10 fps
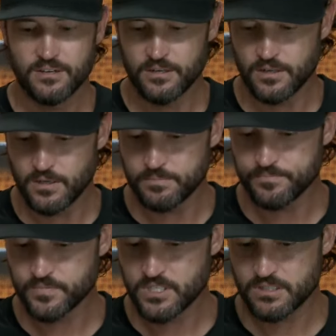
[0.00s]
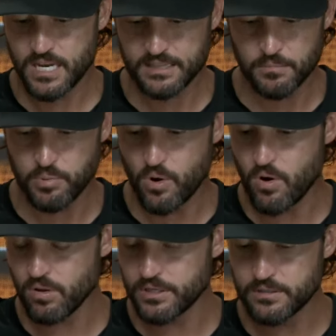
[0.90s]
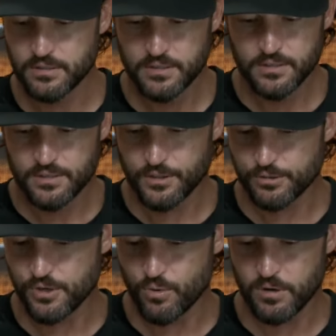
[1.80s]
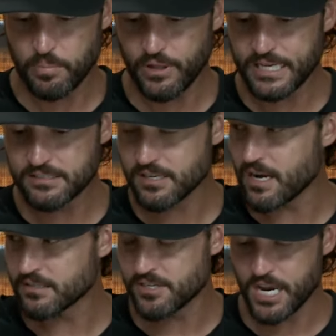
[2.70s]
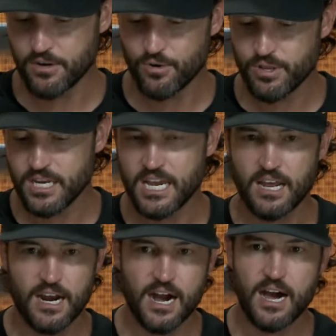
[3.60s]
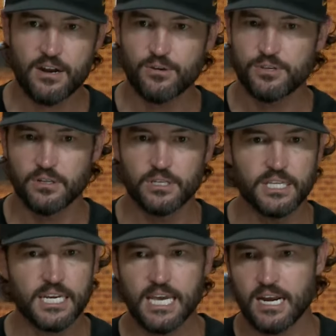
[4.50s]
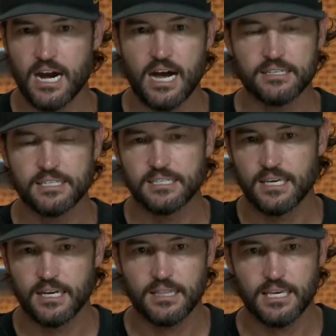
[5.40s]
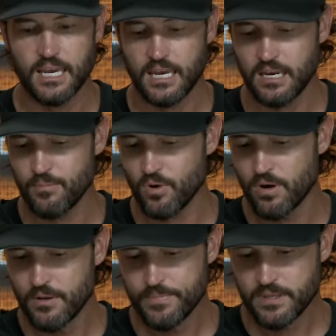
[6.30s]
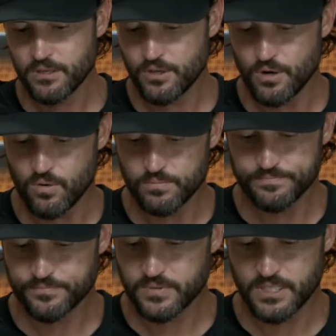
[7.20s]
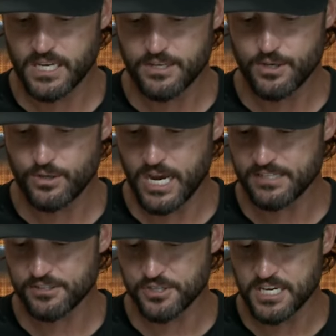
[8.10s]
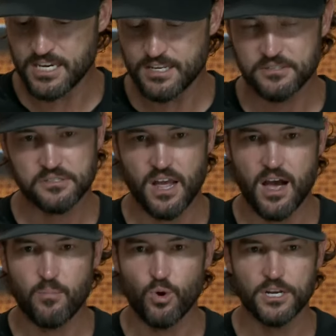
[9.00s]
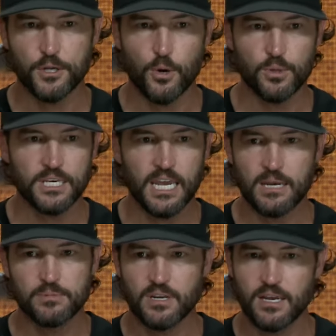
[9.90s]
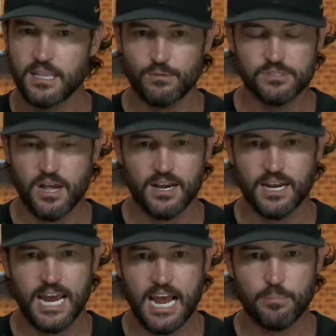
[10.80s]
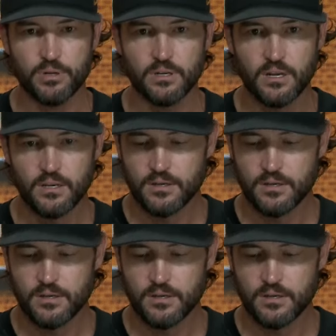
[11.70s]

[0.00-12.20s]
to take the ball. And there's no complaints out of Xander that he got hot, or Dylan that he got hot and didn't get in the game, or, you know. And you had Snead and Stom wanted to go in the game today, and that was not going to happen.